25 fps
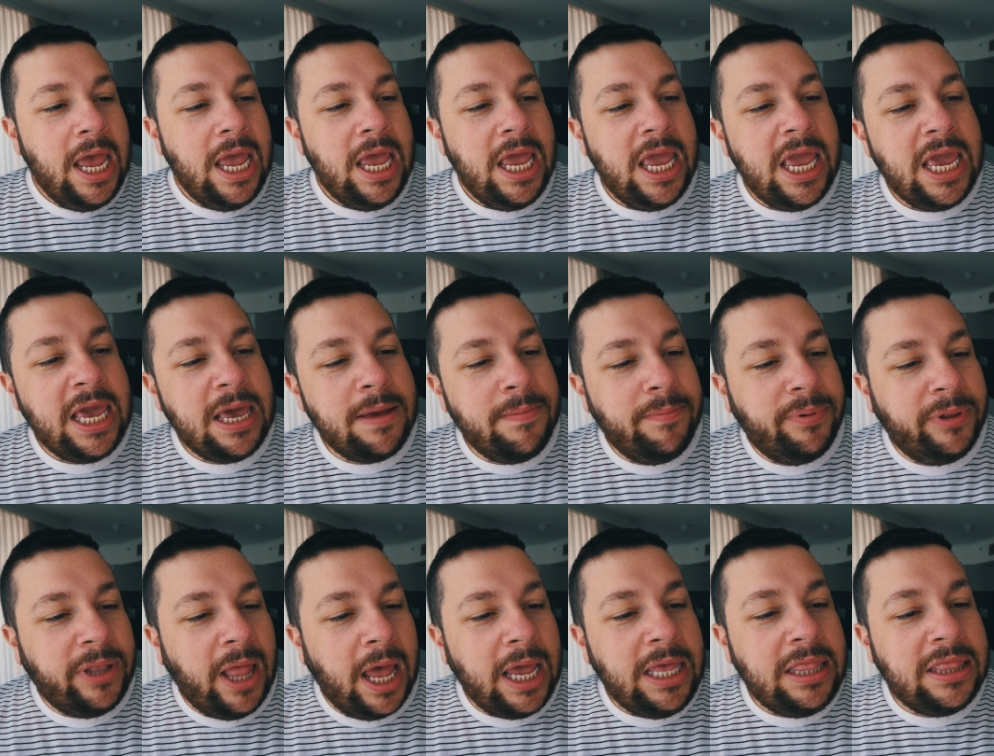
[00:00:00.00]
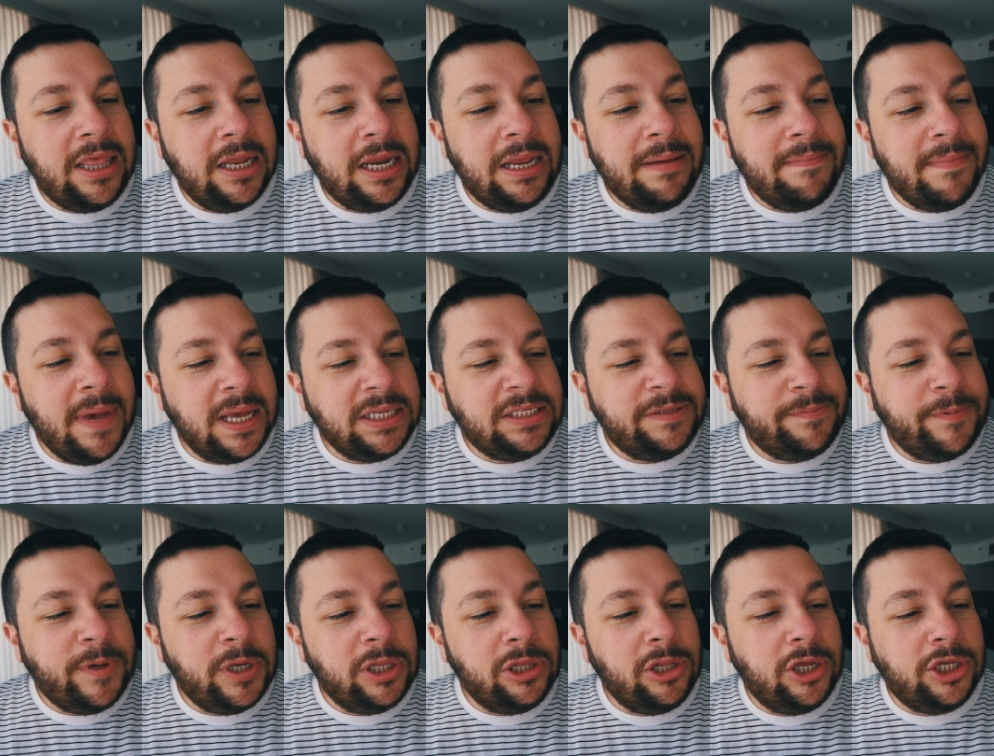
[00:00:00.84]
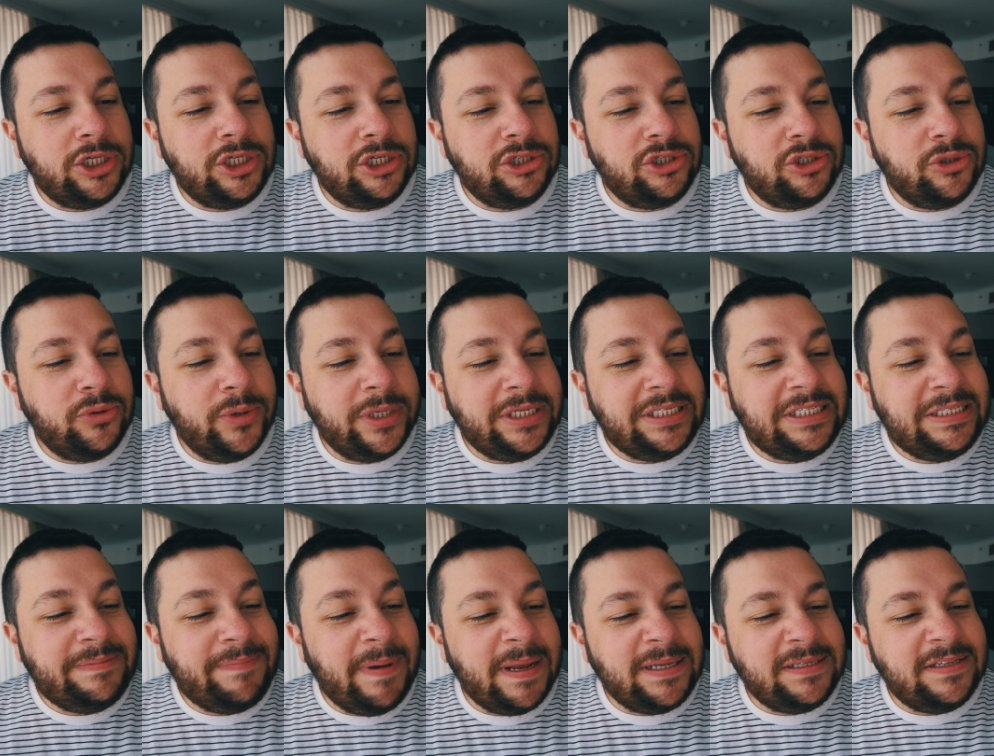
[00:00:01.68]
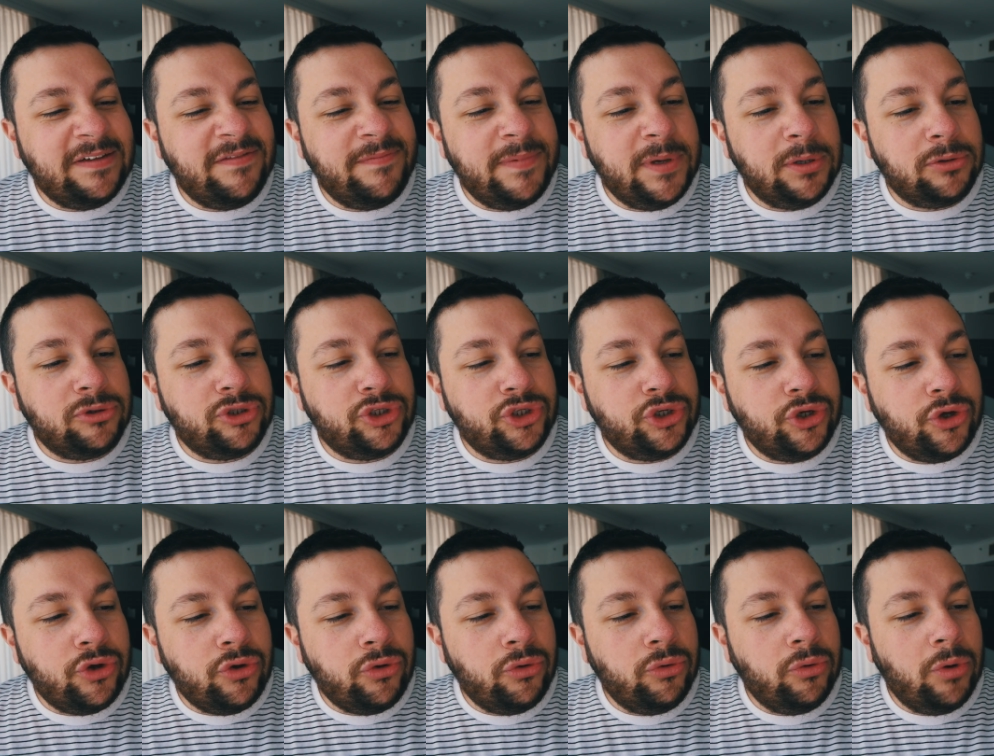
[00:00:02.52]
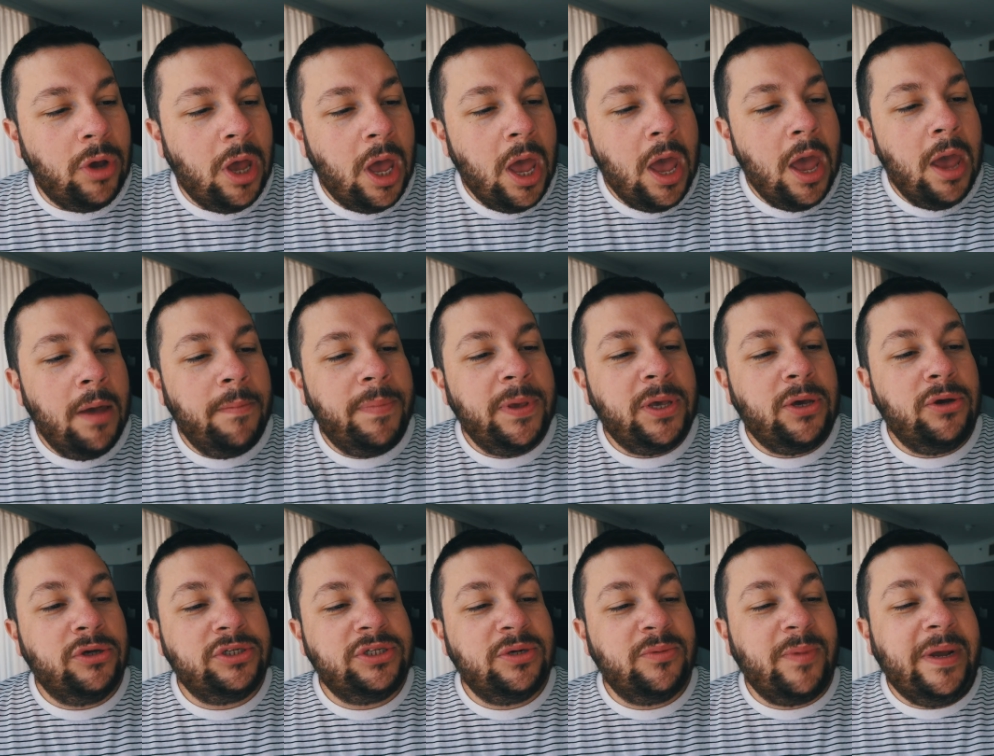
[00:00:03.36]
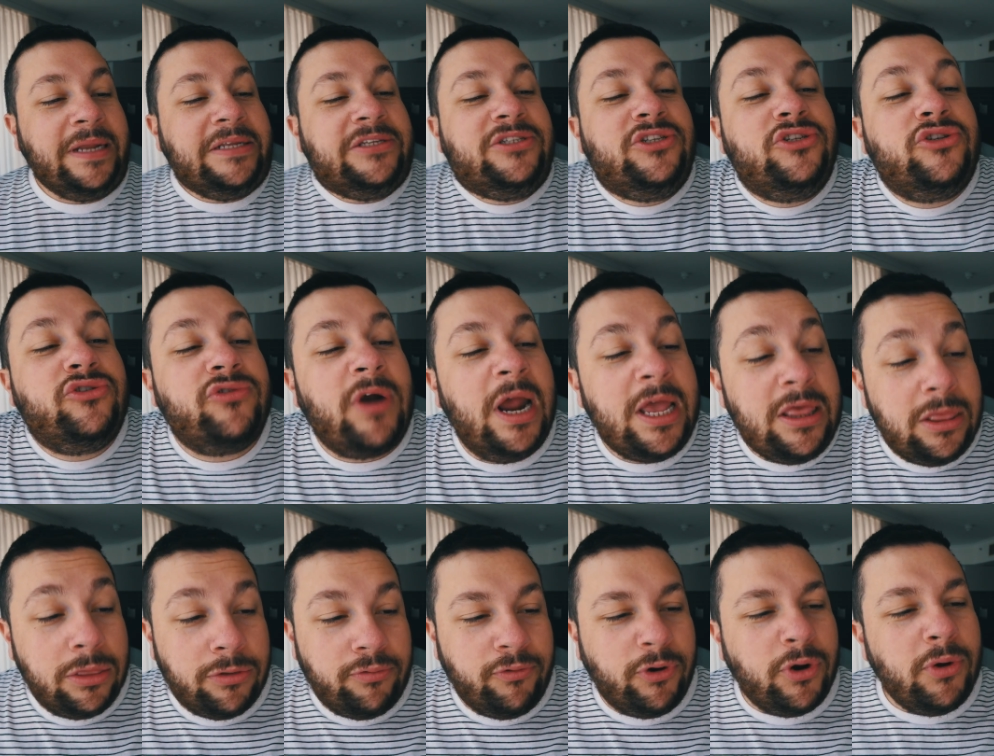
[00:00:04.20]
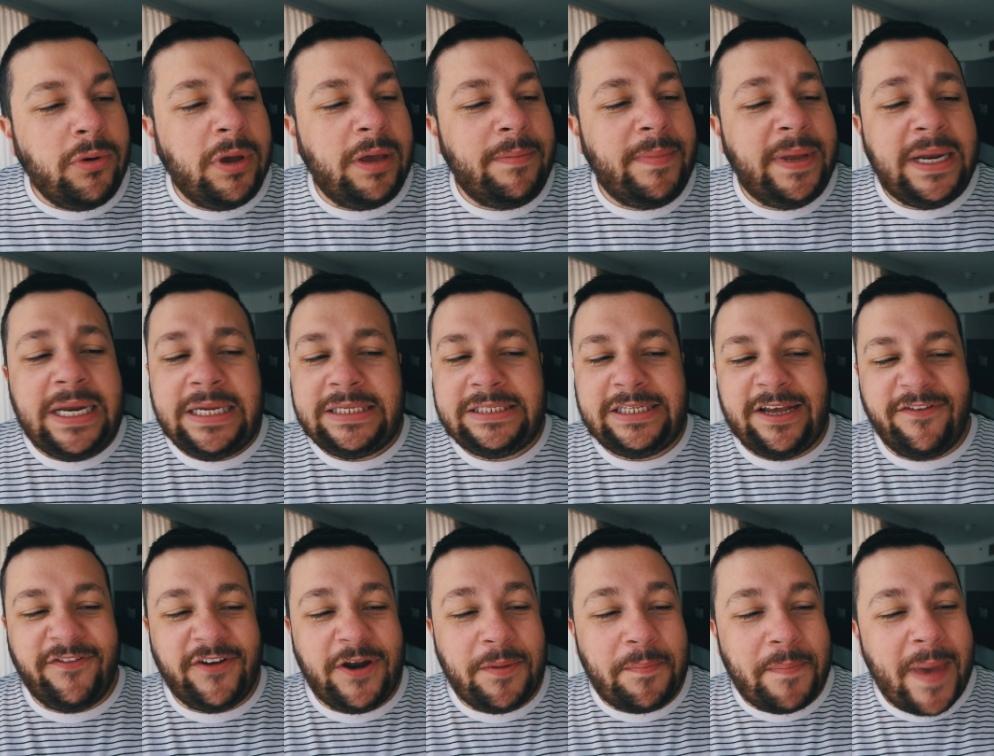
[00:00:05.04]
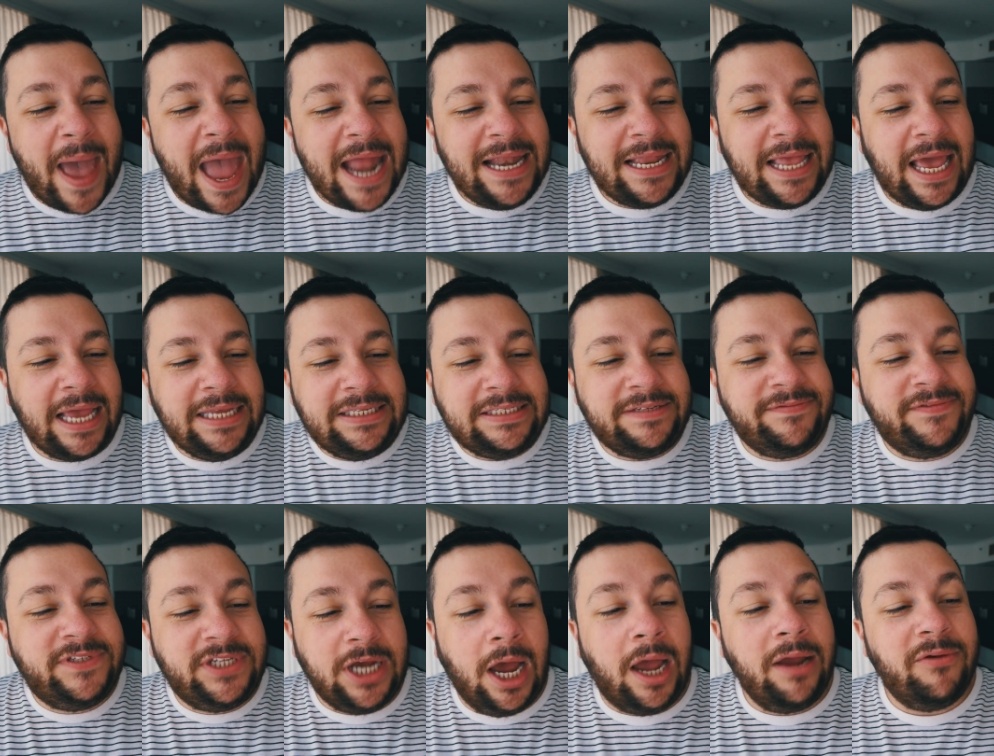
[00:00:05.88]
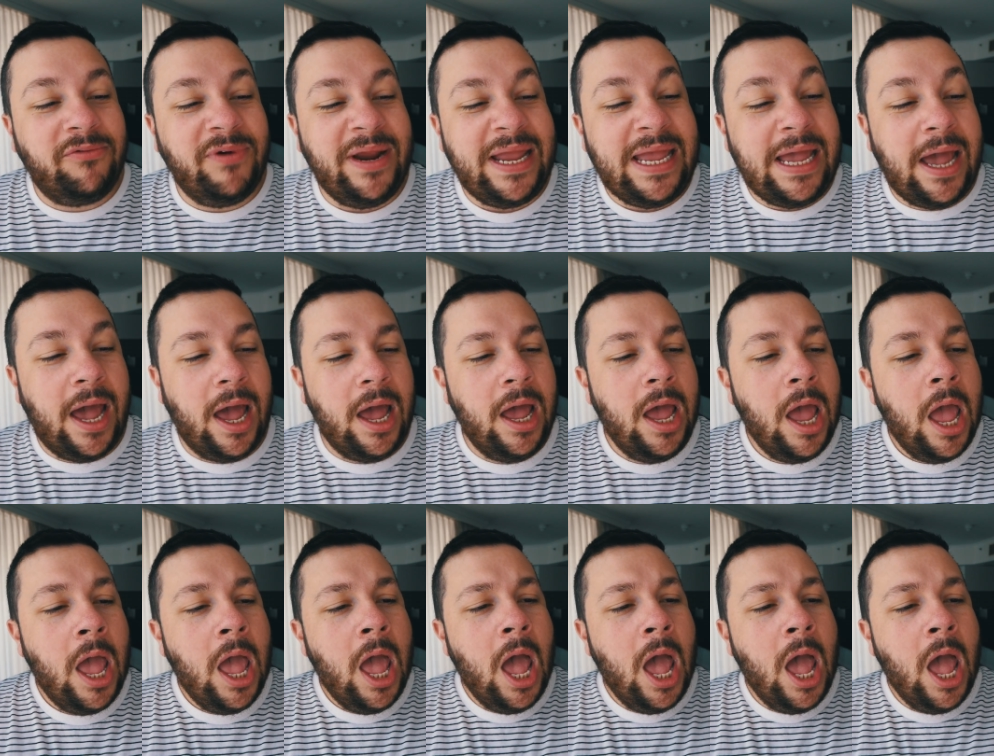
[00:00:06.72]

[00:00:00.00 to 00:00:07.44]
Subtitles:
he complained that he must be allergic to expensive milk too because it went straight through him and he suffered a bad case of diarrhea.